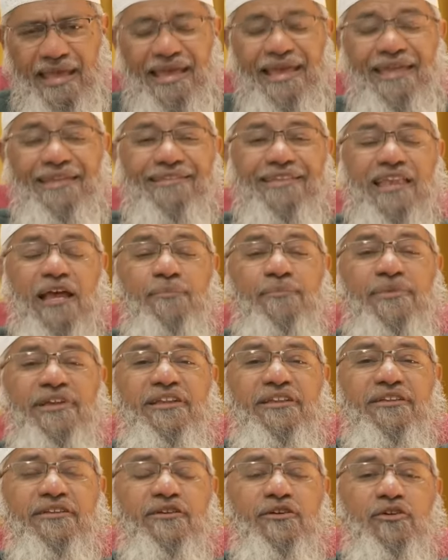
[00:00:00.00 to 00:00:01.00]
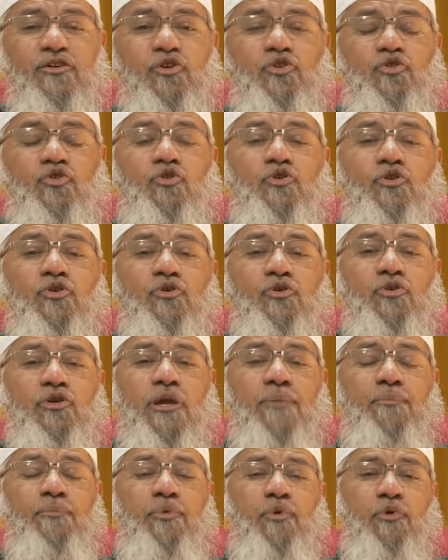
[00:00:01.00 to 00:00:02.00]
Islah means to
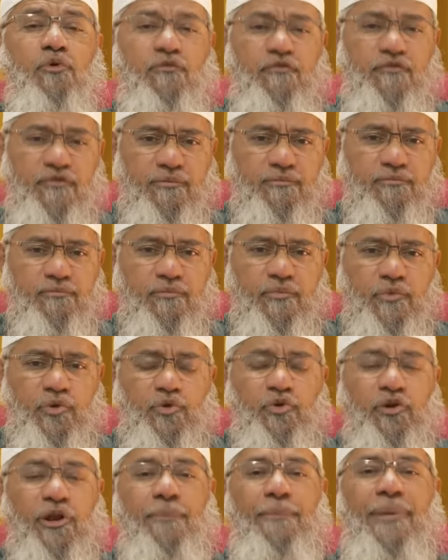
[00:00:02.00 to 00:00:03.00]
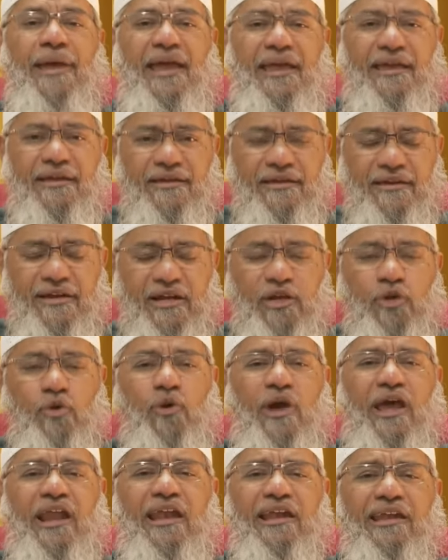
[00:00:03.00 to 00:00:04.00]
improve, to repair, to
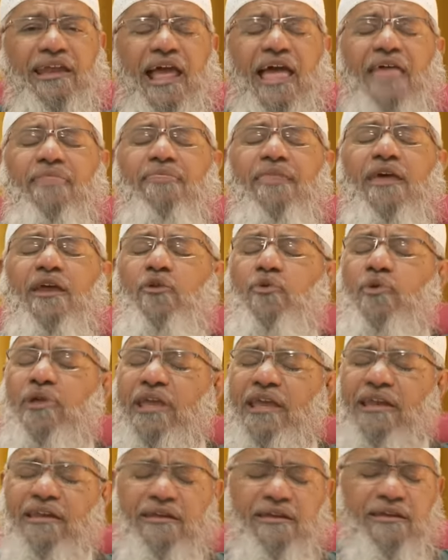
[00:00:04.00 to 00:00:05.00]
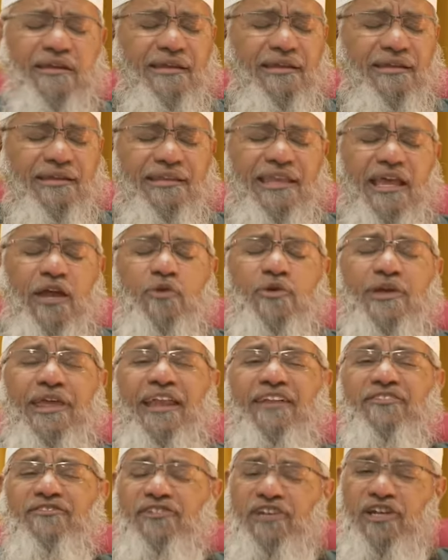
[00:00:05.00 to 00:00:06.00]
correct. And they're doing it. They're doing
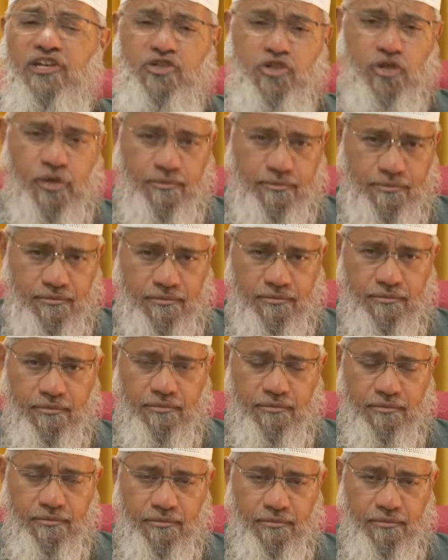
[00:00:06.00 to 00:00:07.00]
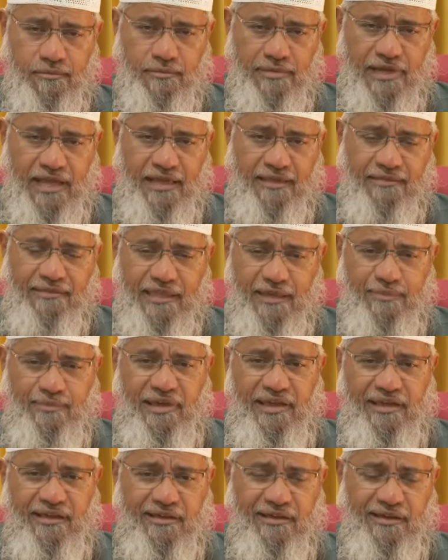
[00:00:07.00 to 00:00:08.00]
an excellent job. And they
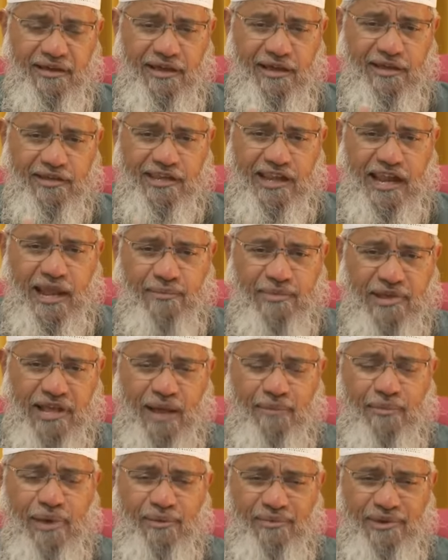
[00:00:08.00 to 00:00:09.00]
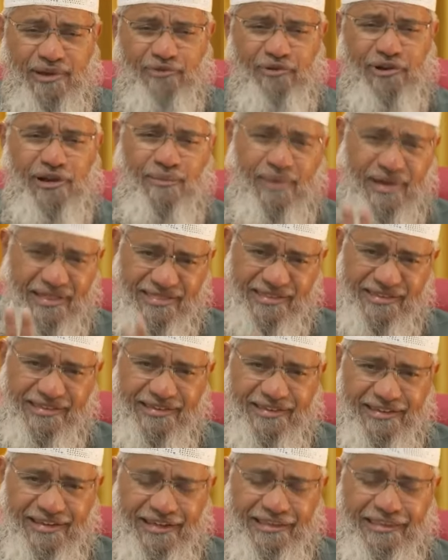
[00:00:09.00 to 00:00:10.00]
make sharabi kababi into namazi.
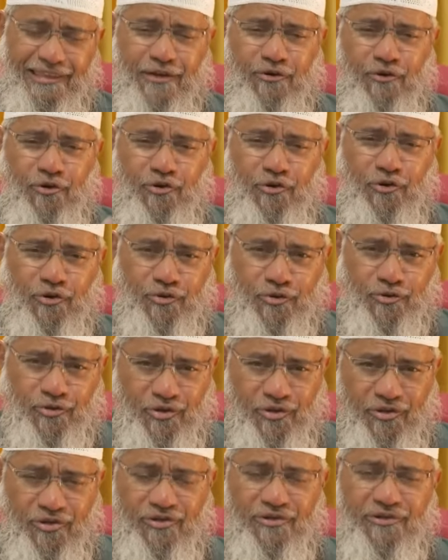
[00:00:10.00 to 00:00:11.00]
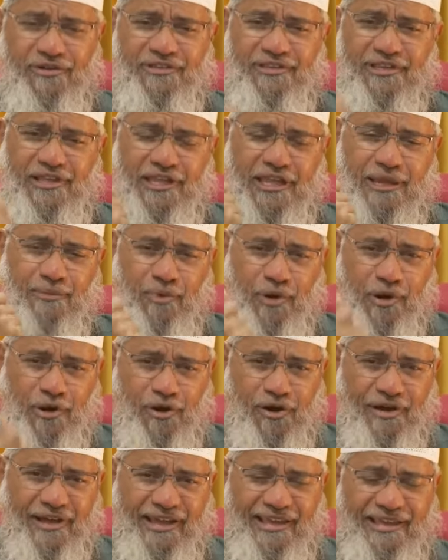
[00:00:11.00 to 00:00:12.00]
They go door to door, they keep on
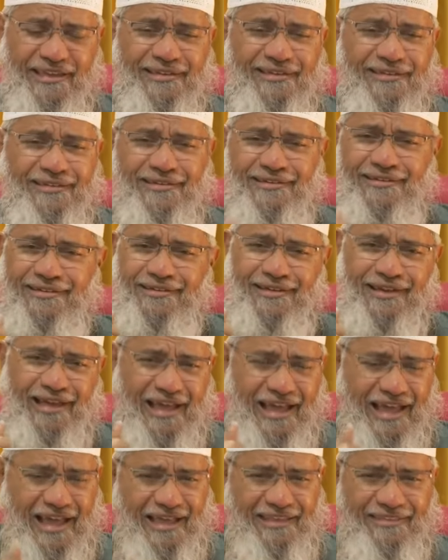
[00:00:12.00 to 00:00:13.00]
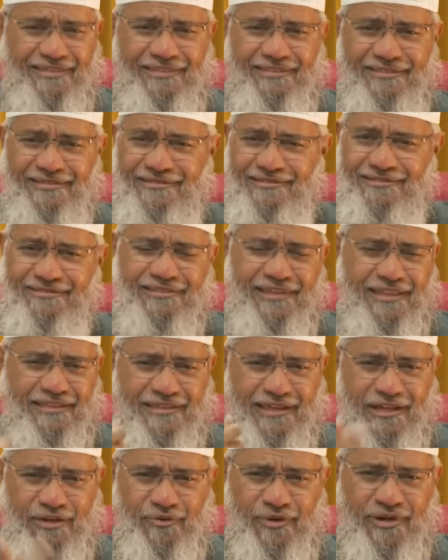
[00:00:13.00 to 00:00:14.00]
knocking, and they
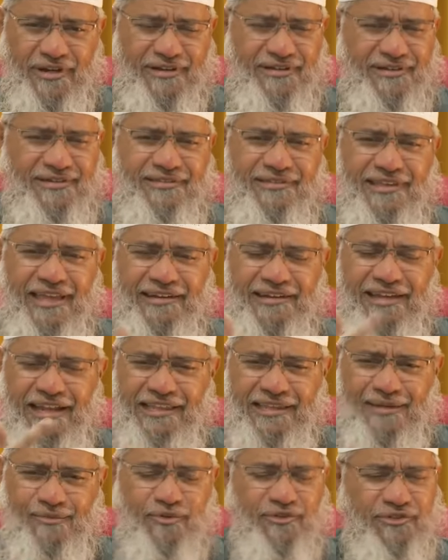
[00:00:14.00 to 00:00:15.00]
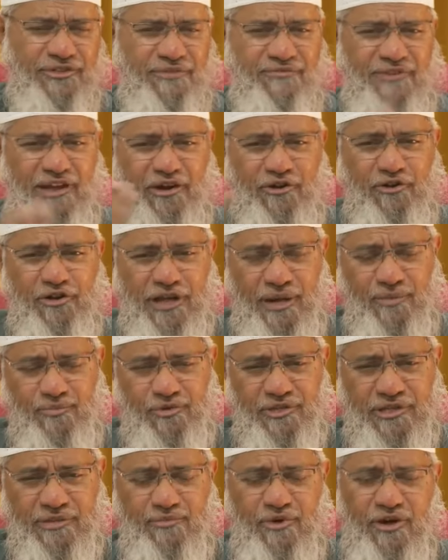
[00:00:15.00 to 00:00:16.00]
see to it. They tell the Muslims, why don't you
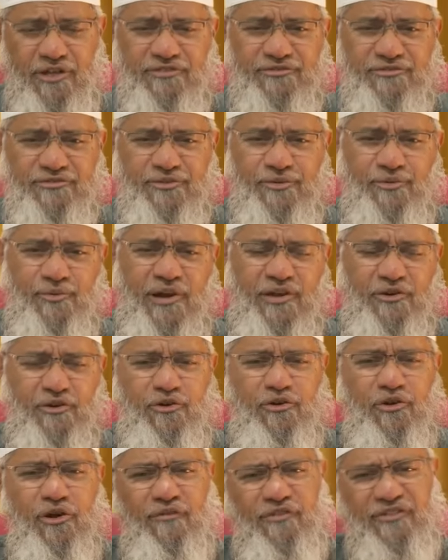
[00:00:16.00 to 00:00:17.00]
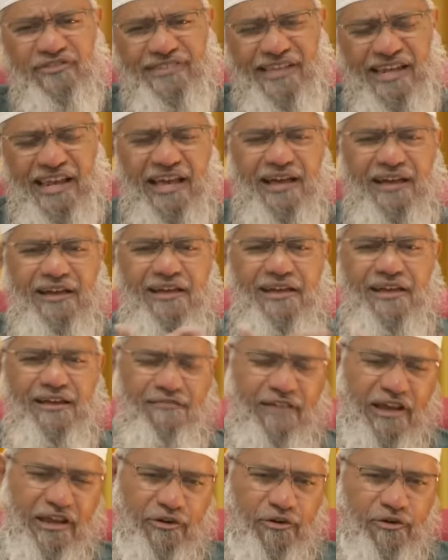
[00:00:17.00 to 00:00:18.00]
come to the mosque? Why don't you offer salah?
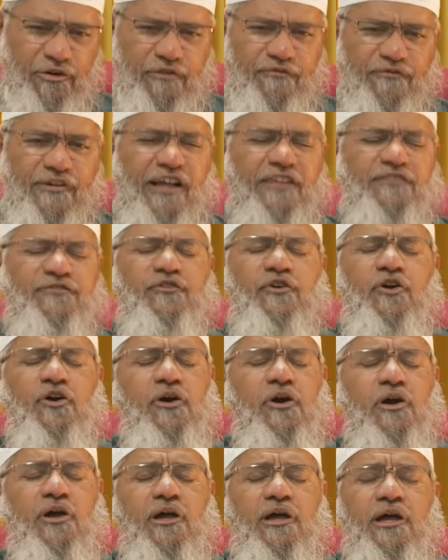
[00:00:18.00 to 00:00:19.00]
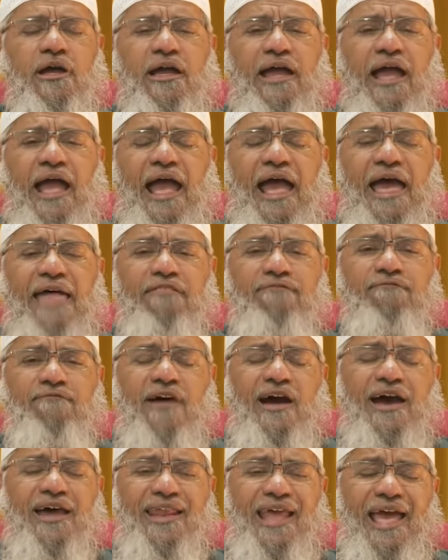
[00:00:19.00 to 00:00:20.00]
Why don't you fast? So, as
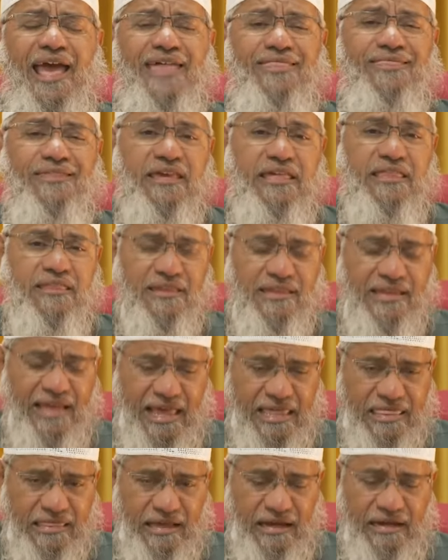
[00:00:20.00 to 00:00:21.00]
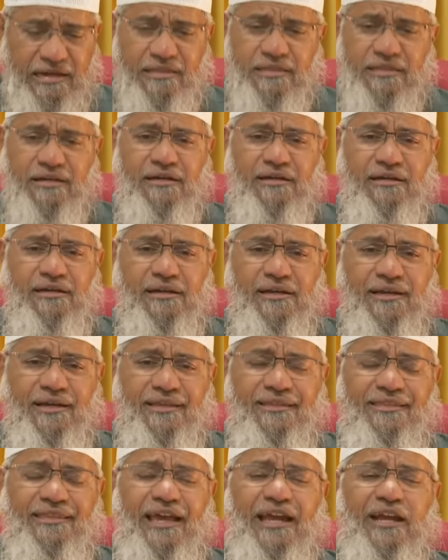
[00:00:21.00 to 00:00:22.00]
far as islah is concerned,
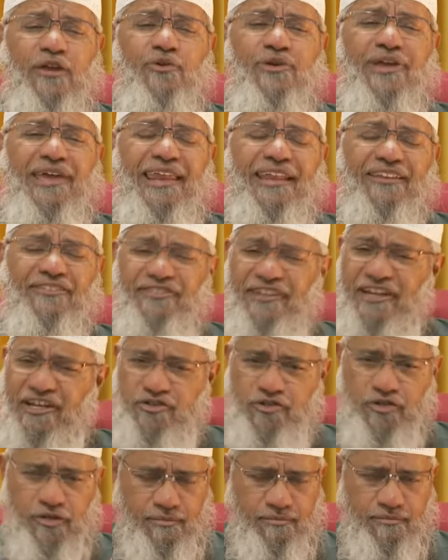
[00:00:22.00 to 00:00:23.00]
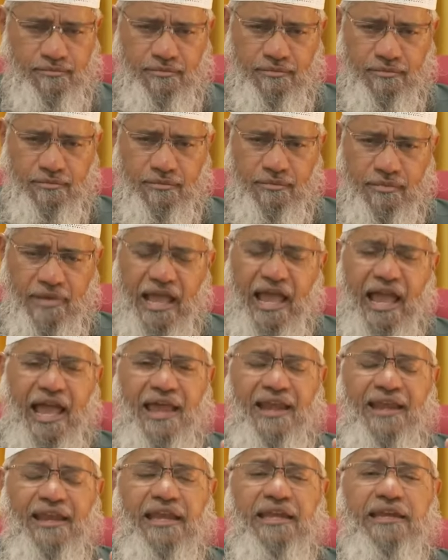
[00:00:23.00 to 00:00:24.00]
they are doing an excellent job.
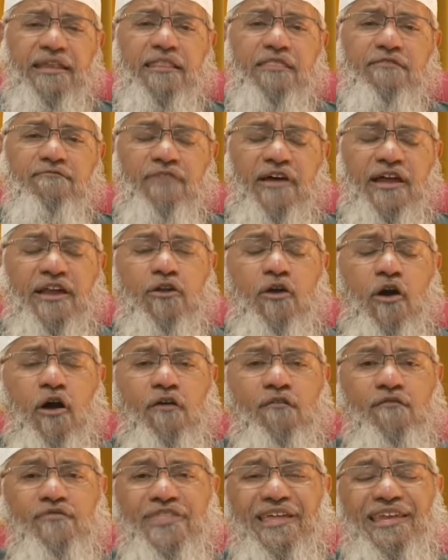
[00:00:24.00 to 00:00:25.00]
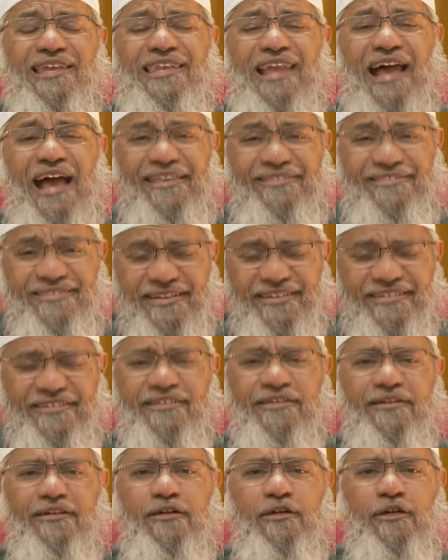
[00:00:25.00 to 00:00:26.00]
And it is one of the
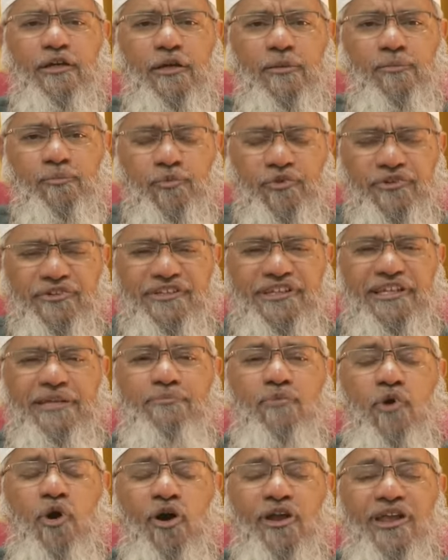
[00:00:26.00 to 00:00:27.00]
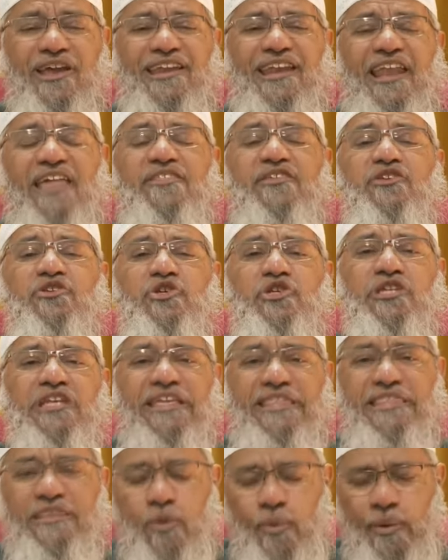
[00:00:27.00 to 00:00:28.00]
largest Muslim organizations
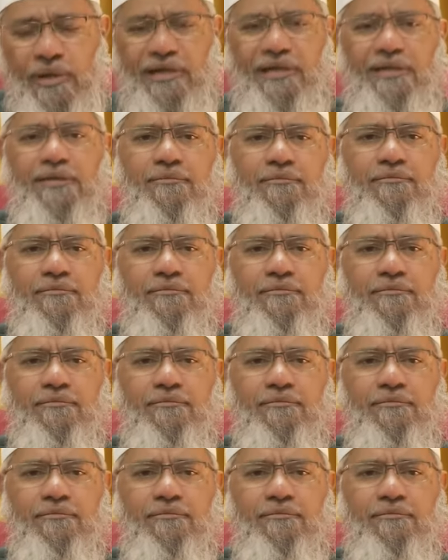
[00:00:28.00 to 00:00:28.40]
in the world.